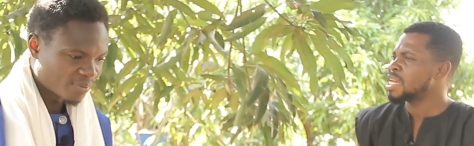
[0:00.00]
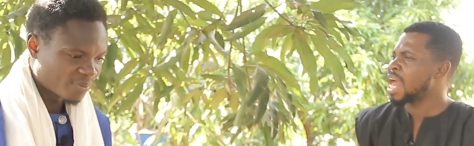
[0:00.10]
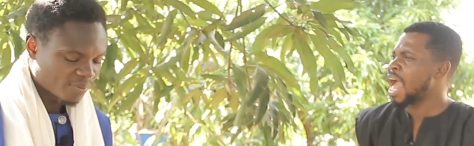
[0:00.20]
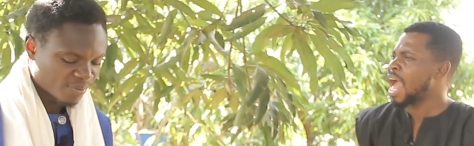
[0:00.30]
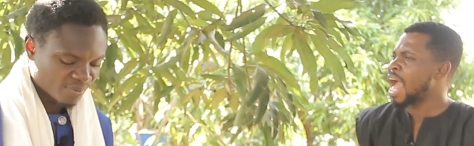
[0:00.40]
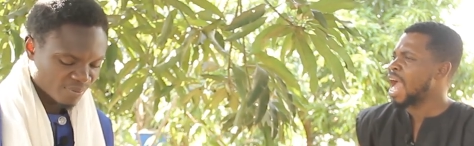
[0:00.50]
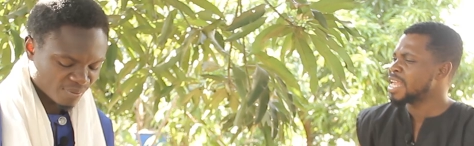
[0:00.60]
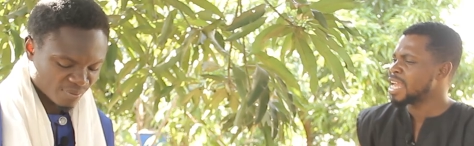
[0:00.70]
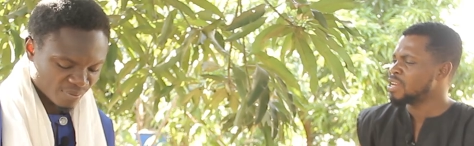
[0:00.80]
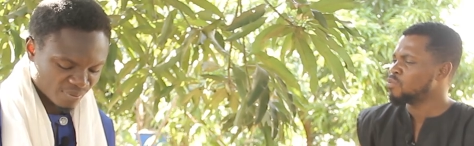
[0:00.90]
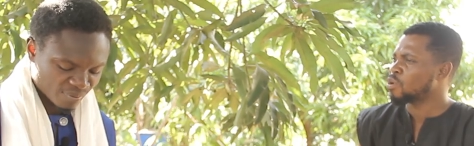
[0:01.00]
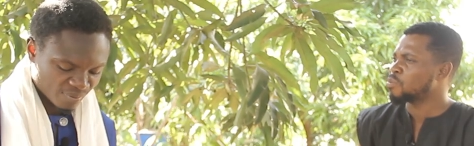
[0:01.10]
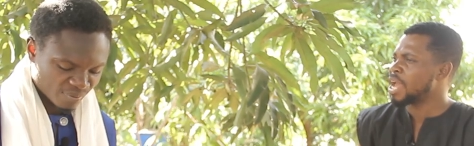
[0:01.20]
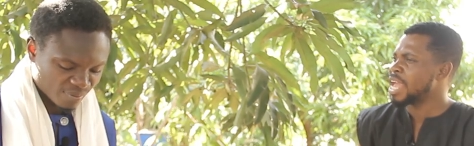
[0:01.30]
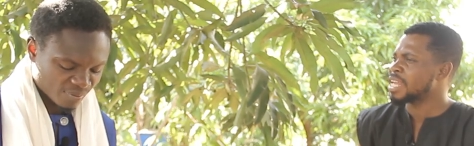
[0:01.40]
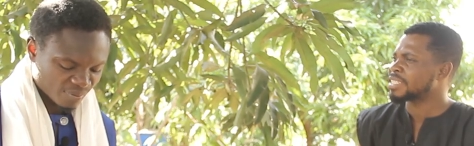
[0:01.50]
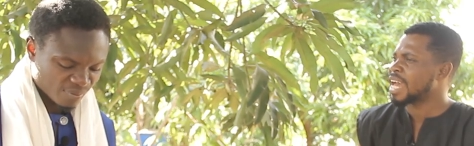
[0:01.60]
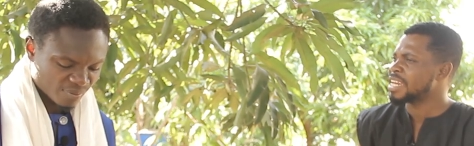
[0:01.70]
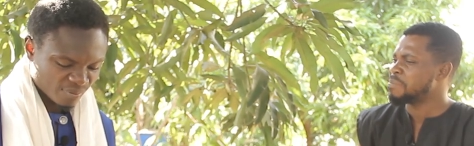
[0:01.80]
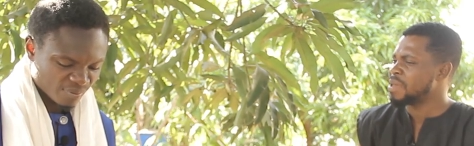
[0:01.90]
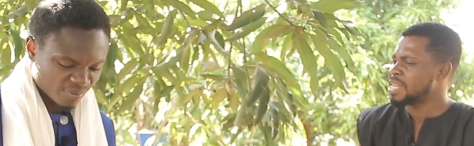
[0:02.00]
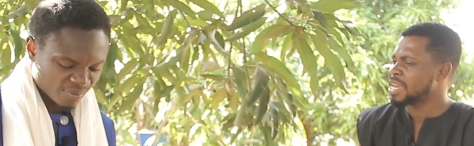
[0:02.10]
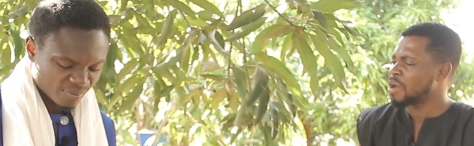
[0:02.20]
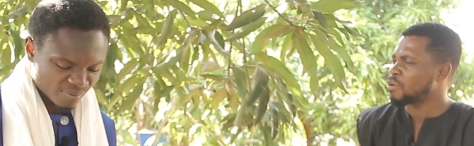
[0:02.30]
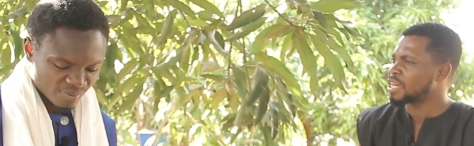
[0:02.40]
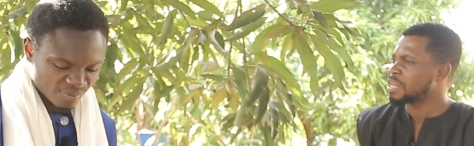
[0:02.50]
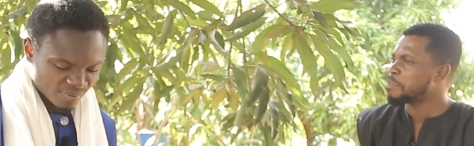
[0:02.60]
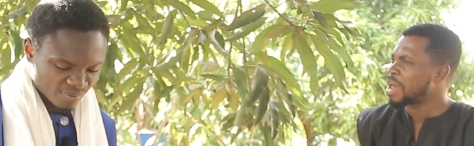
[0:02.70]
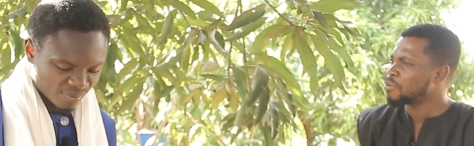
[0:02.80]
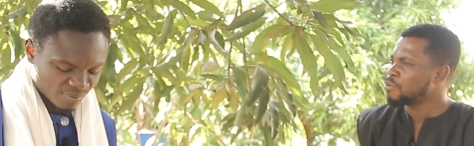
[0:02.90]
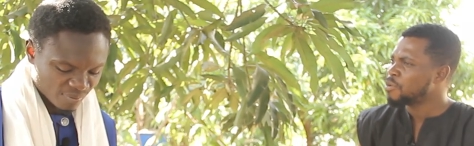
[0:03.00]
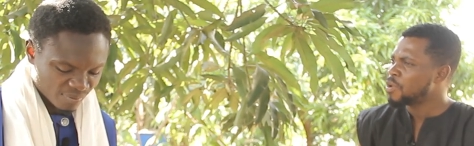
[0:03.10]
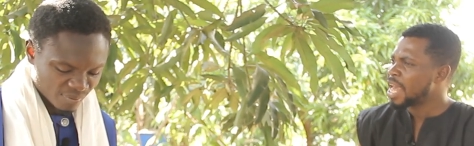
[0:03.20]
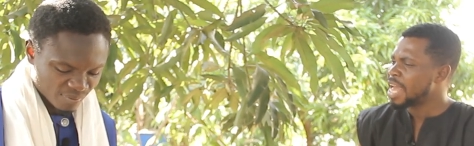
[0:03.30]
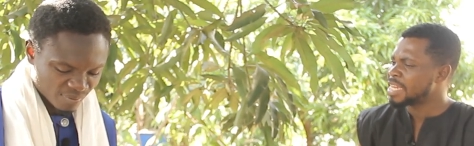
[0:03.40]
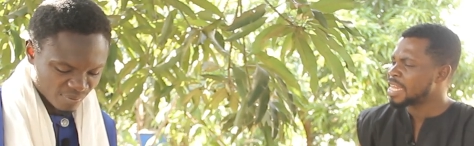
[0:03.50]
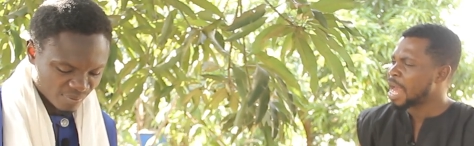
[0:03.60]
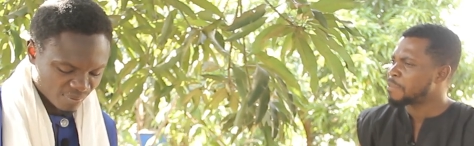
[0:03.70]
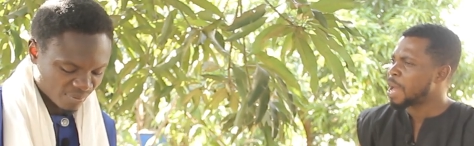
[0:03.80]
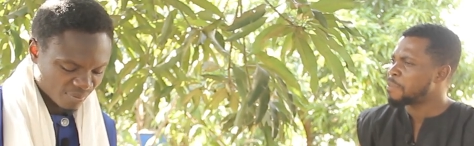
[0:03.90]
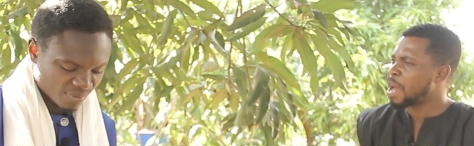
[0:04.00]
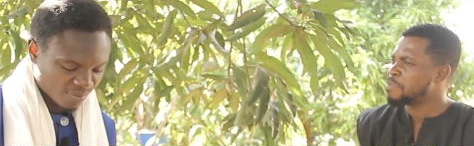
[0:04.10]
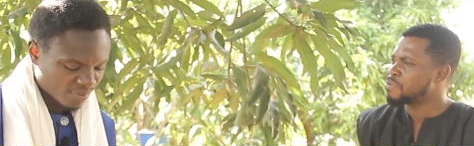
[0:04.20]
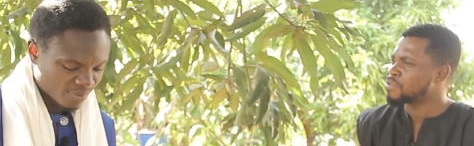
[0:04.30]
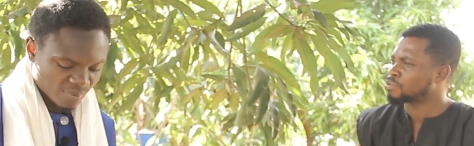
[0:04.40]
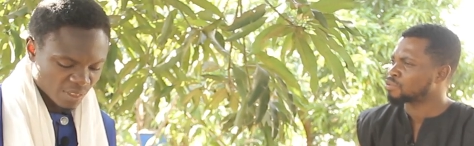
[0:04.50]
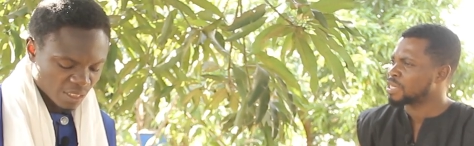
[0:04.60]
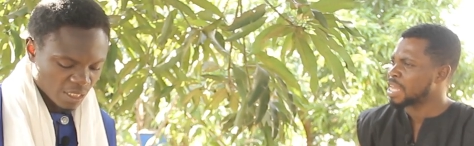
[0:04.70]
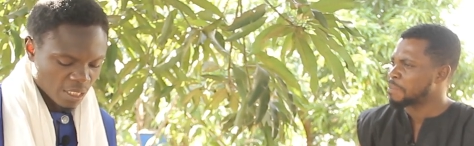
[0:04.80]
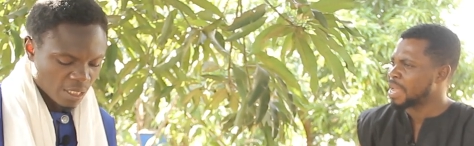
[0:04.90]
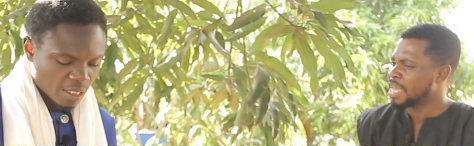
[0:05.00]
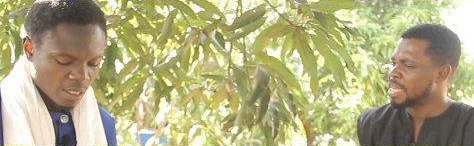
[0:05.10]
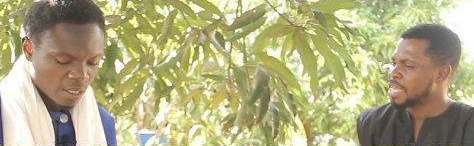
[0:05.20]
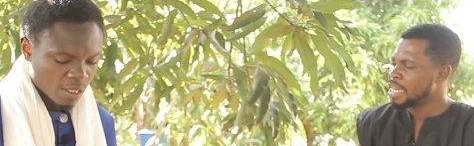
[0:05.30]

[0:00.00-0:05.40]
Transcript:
Speaker 1: na ye de won mo eye saa ne me nyina no de ne ba no e de ababa be twato de amaye